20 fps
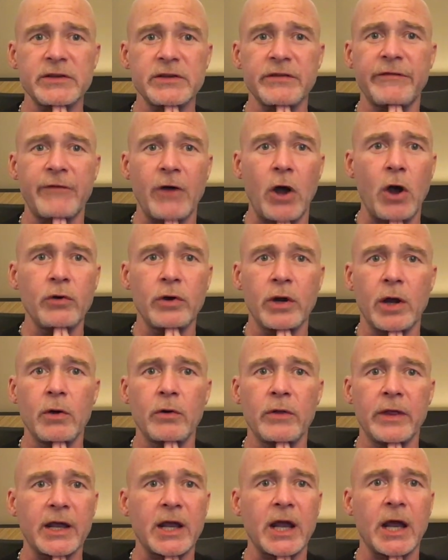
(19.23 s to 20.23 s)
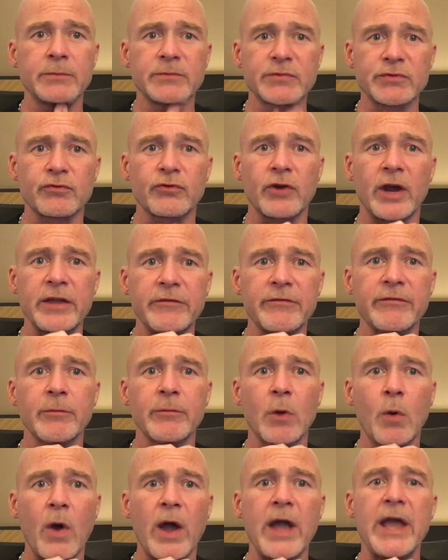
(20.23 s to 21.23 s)
is a photo that comes right
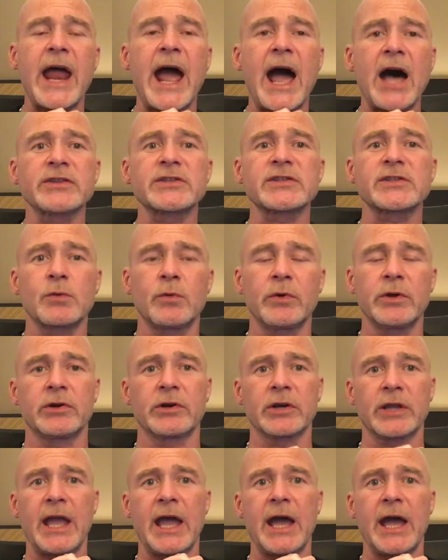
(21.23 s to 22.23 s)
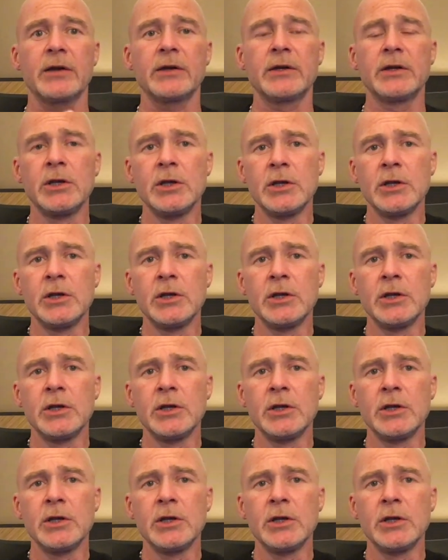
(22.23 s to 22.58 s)
from the White House Twitter account.